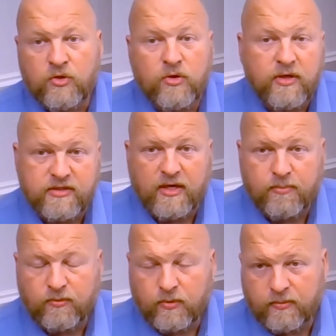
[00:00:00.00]
Good
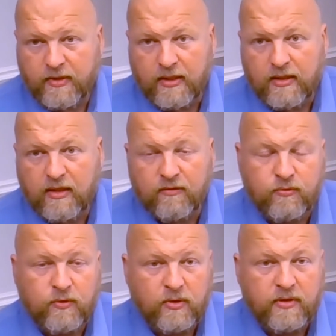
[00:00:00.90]
example would be
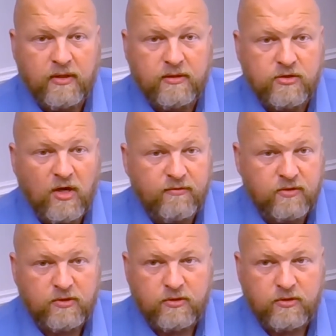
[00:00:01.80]
if we look at the softer